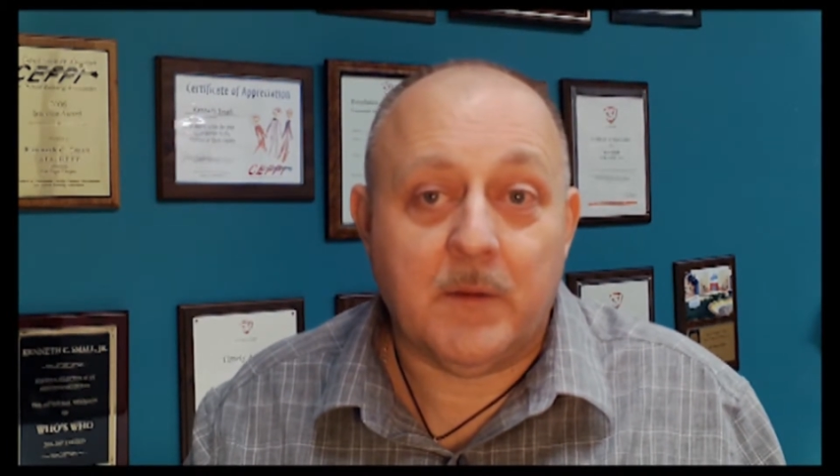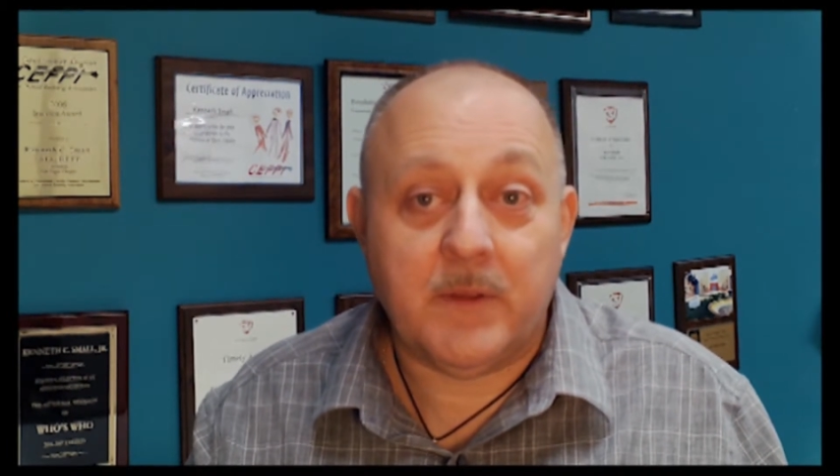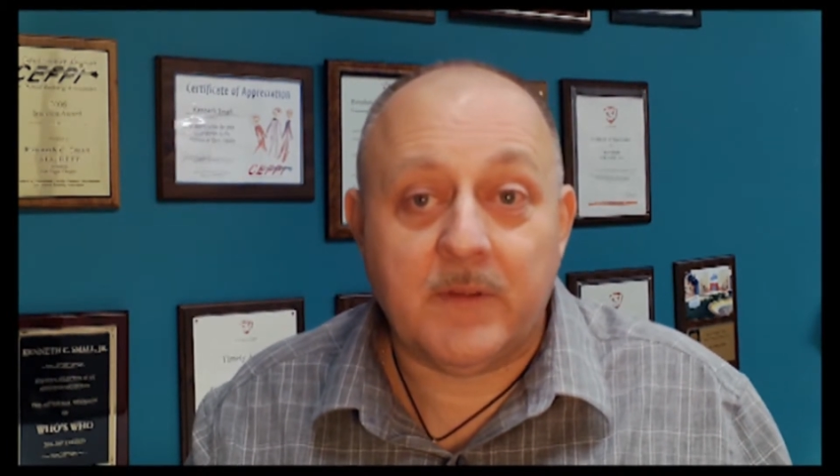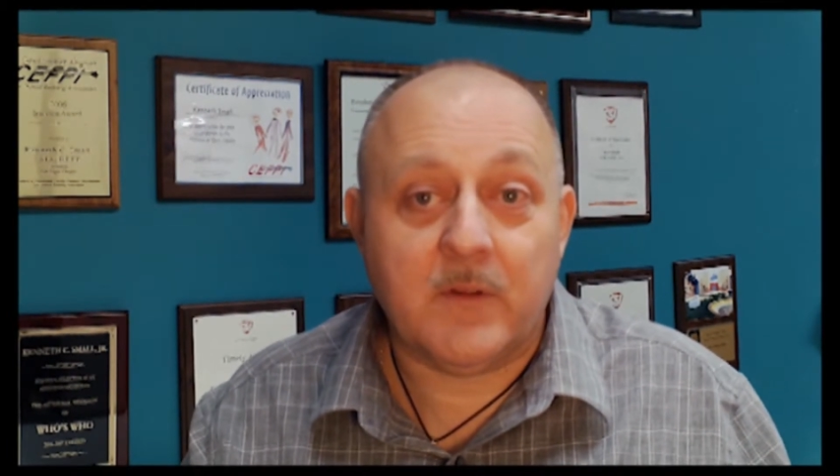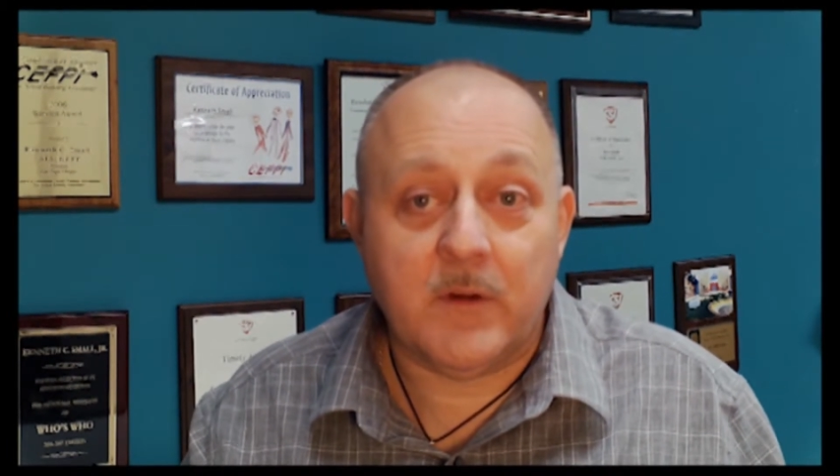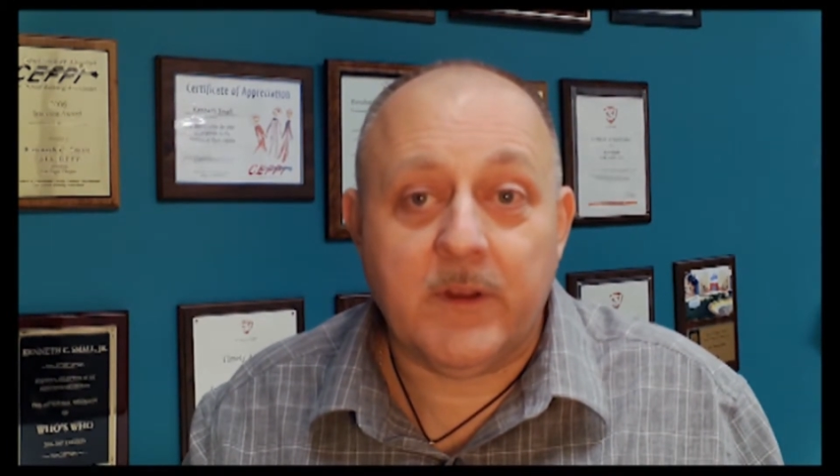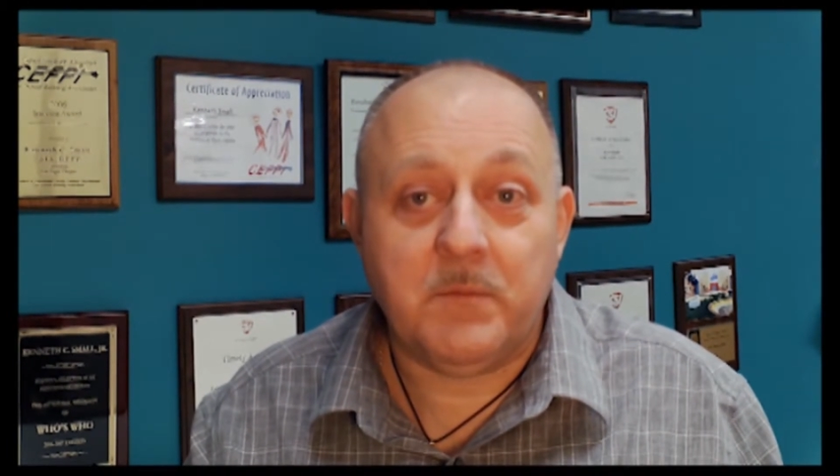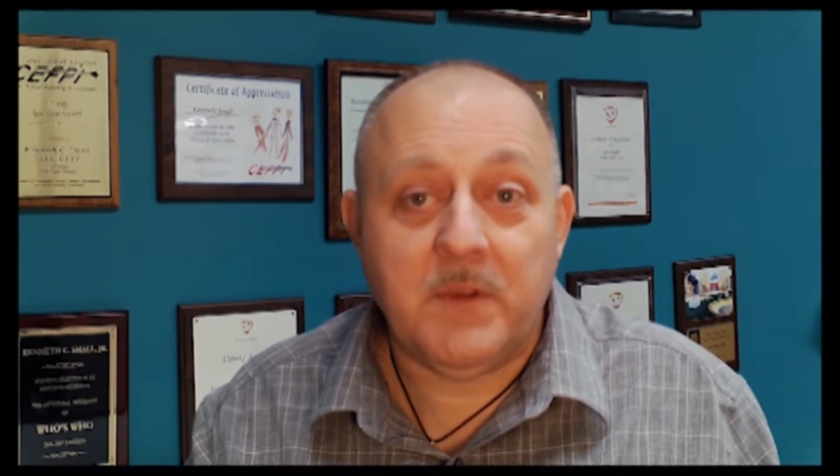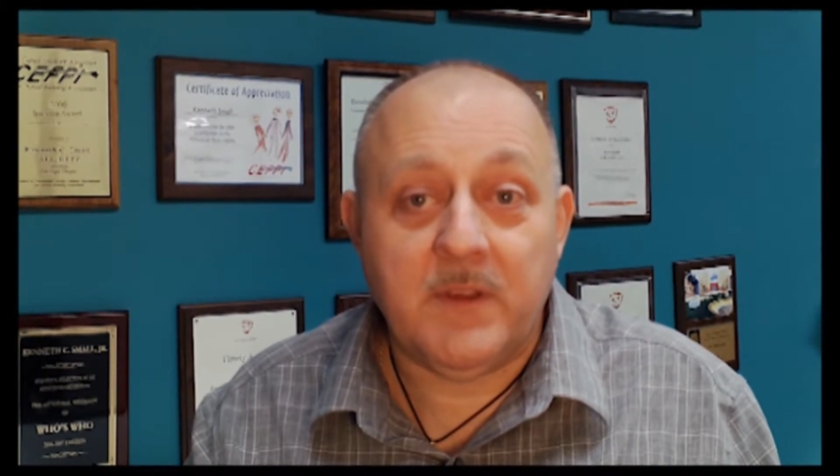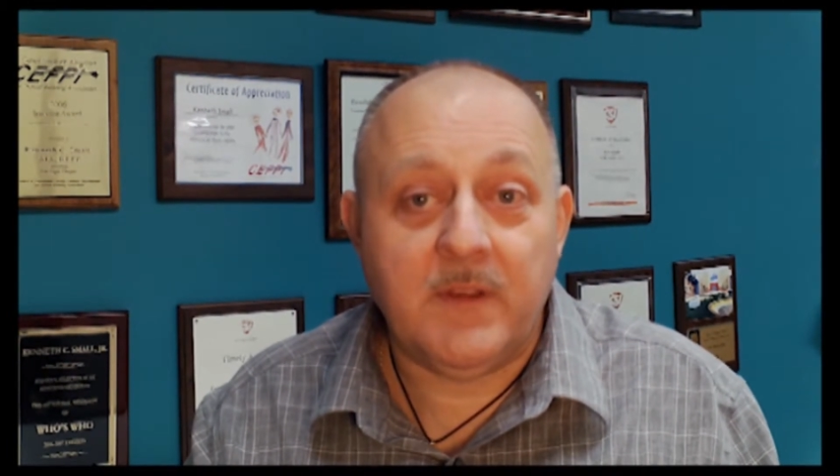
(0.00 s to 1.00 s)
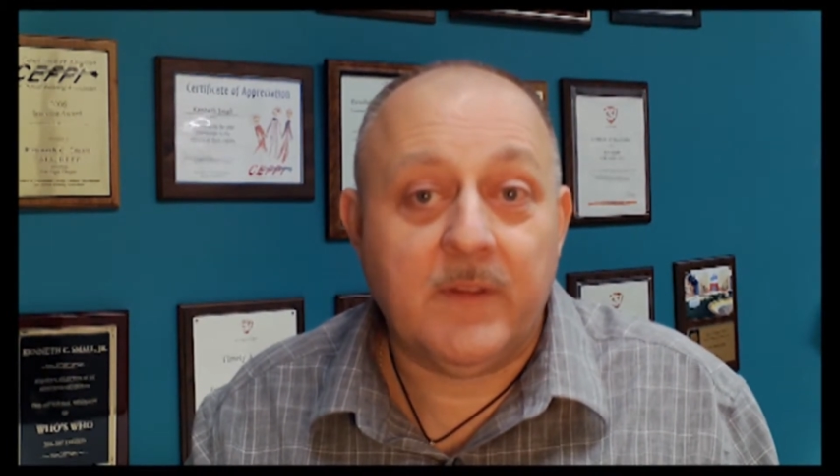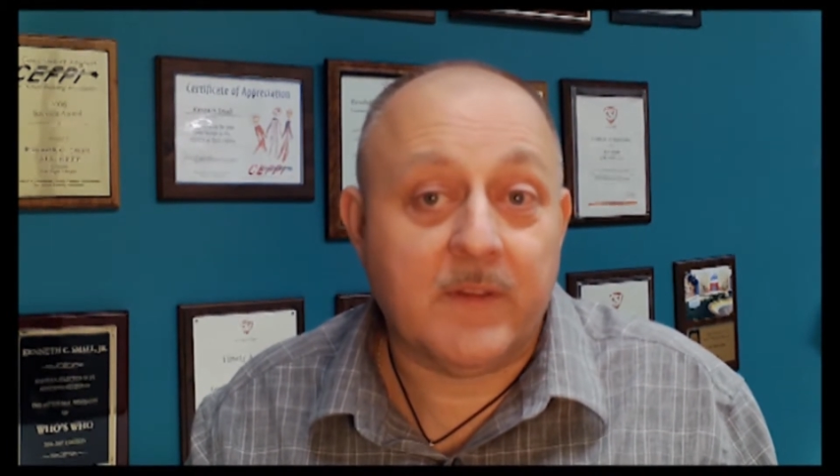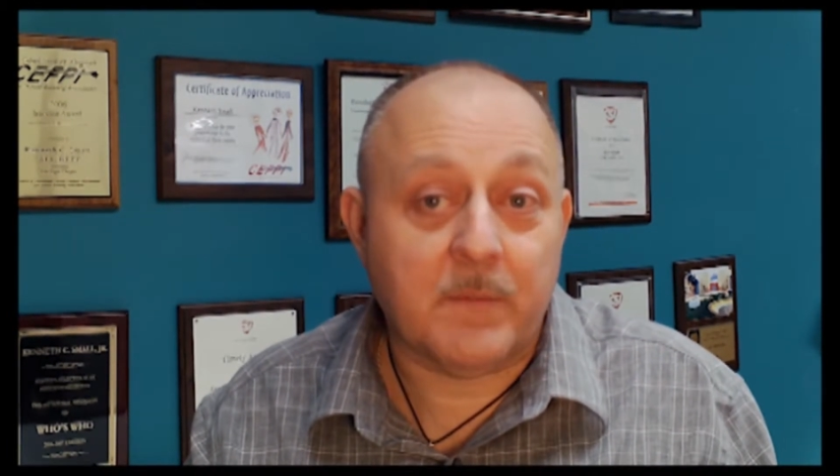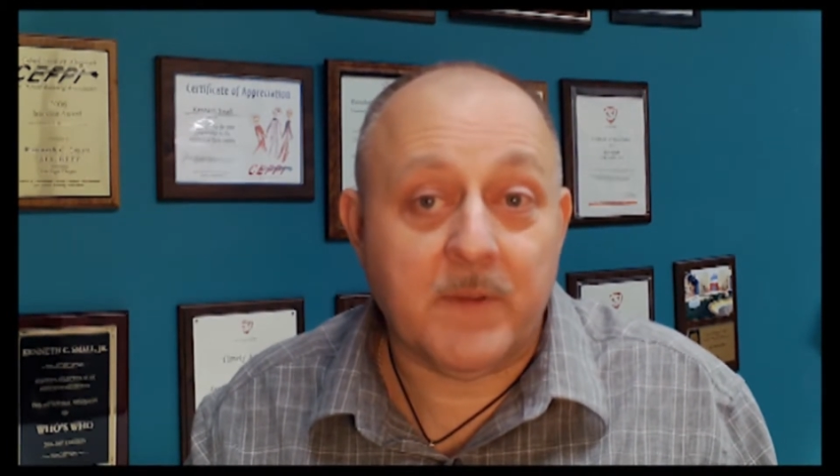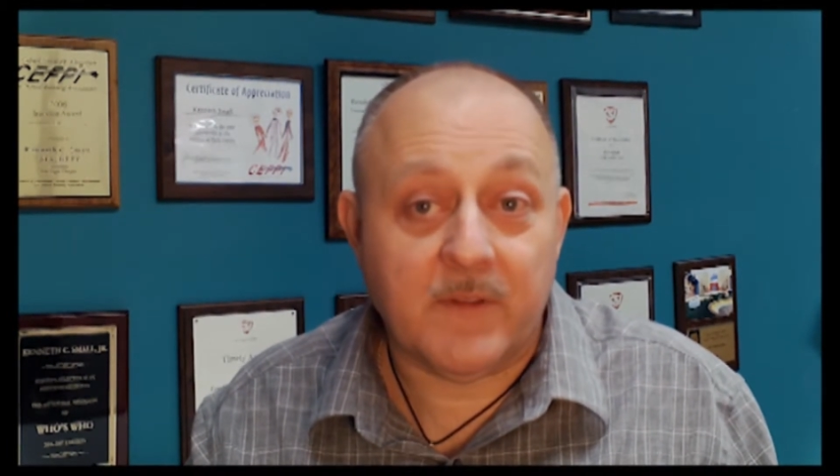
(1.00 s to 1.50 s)
is going to be
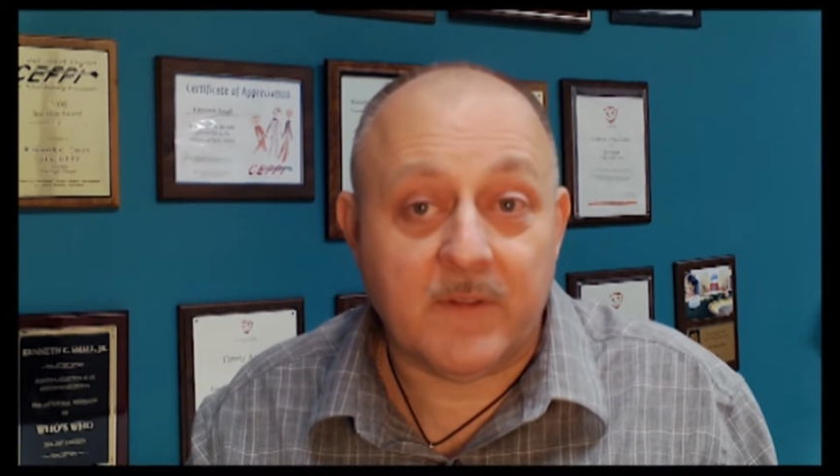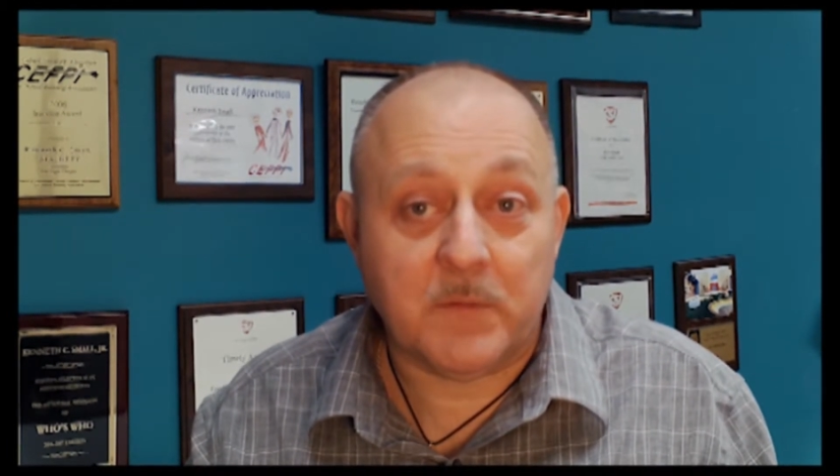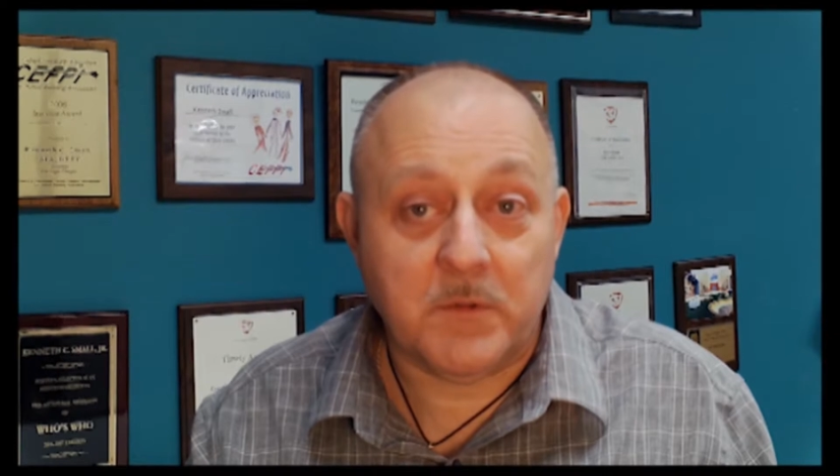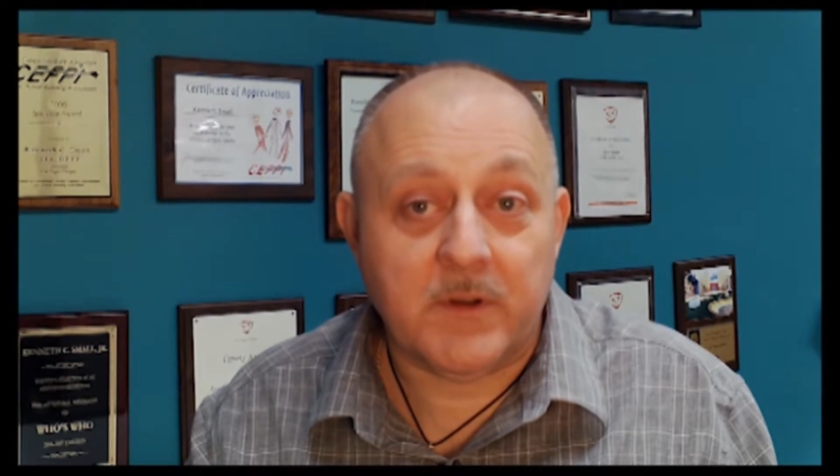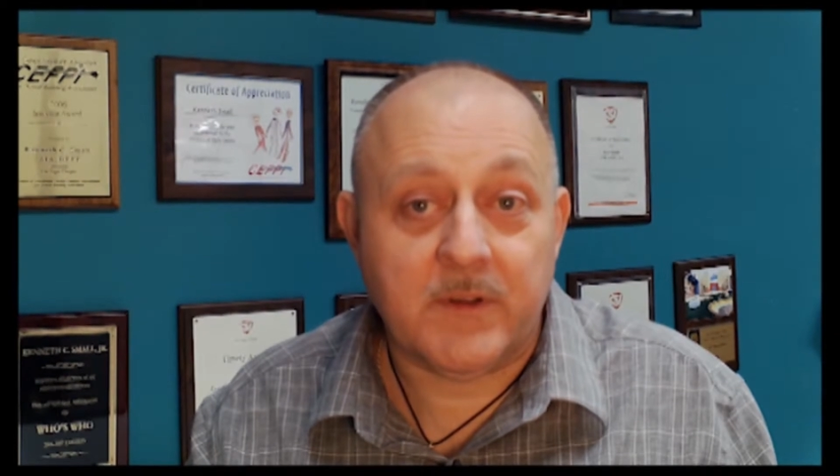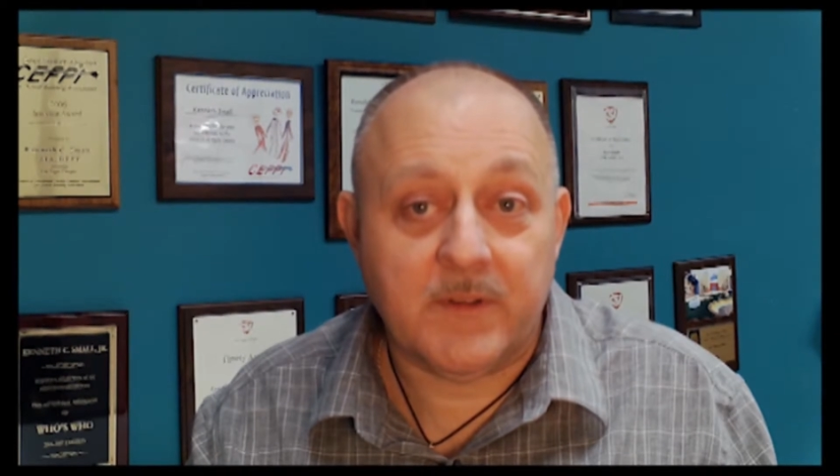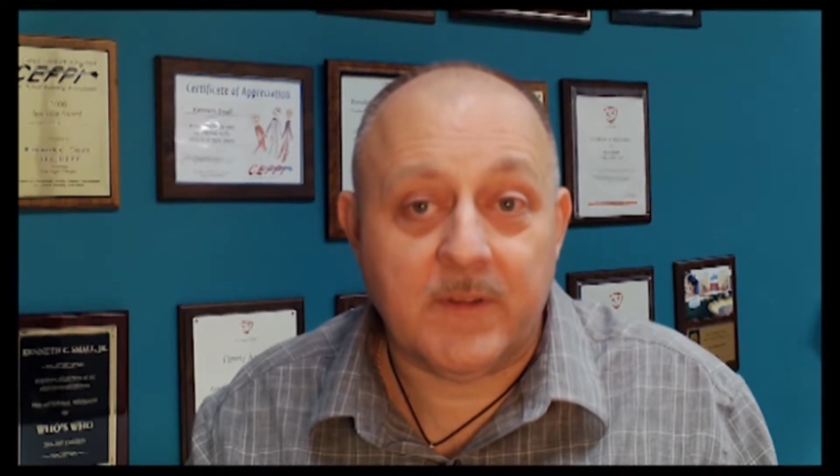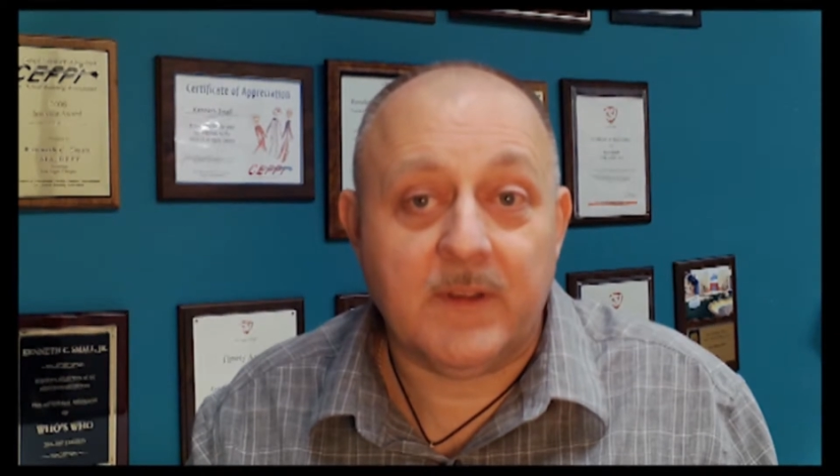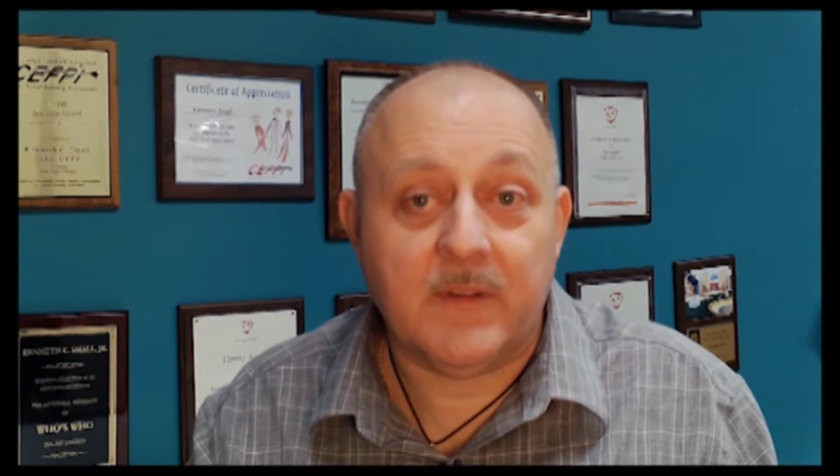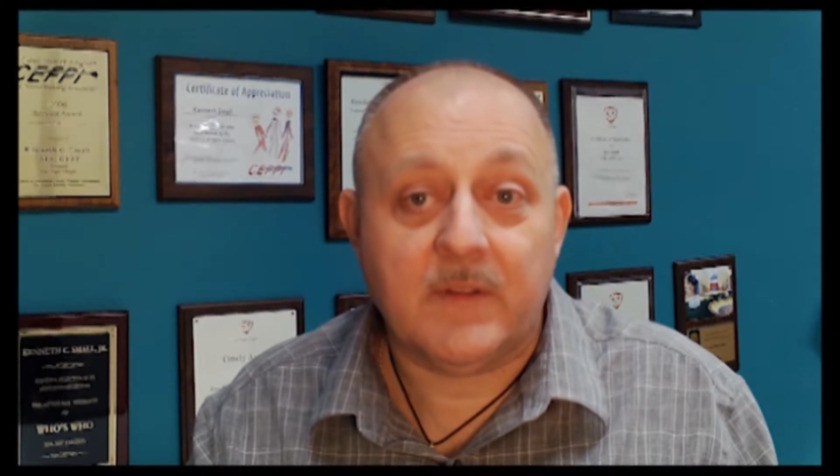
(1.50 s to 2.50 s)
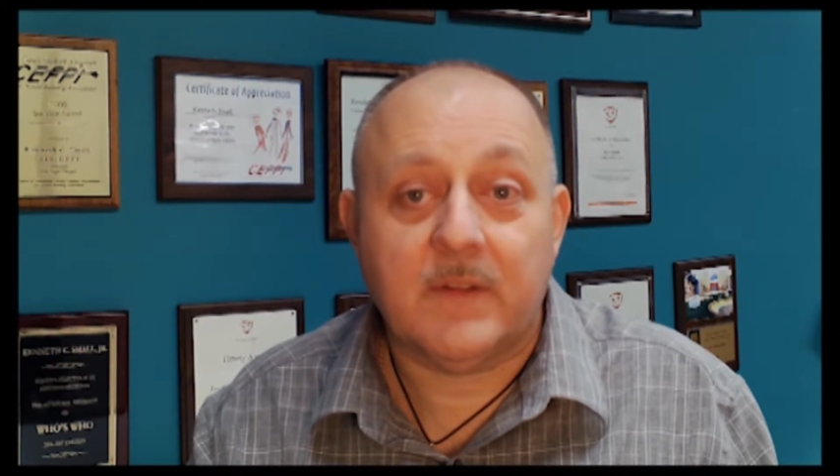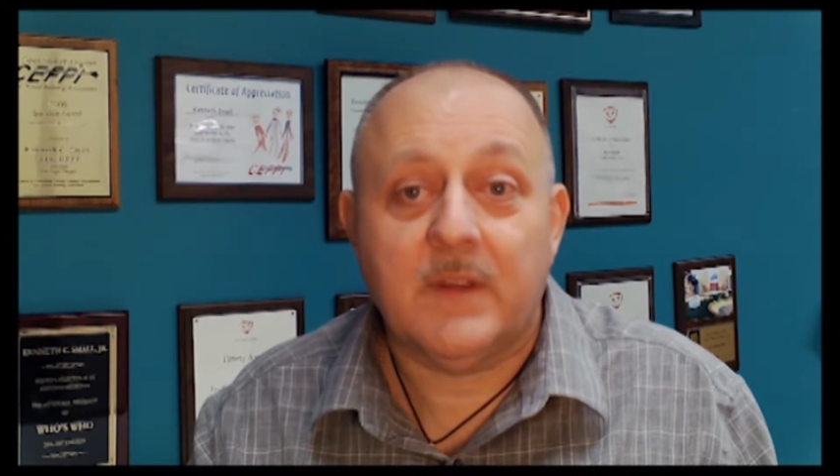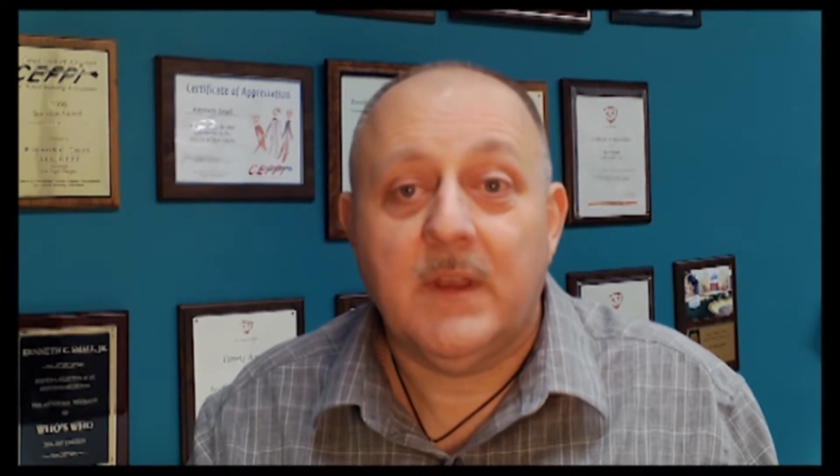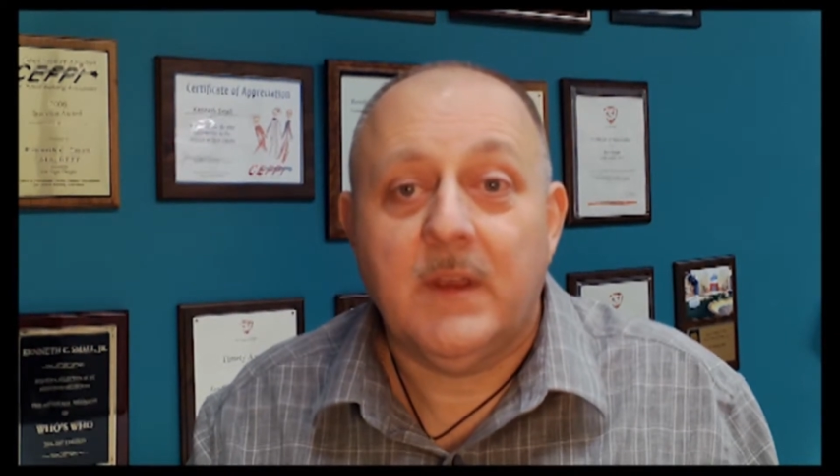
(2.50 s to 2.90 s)
something similar to this,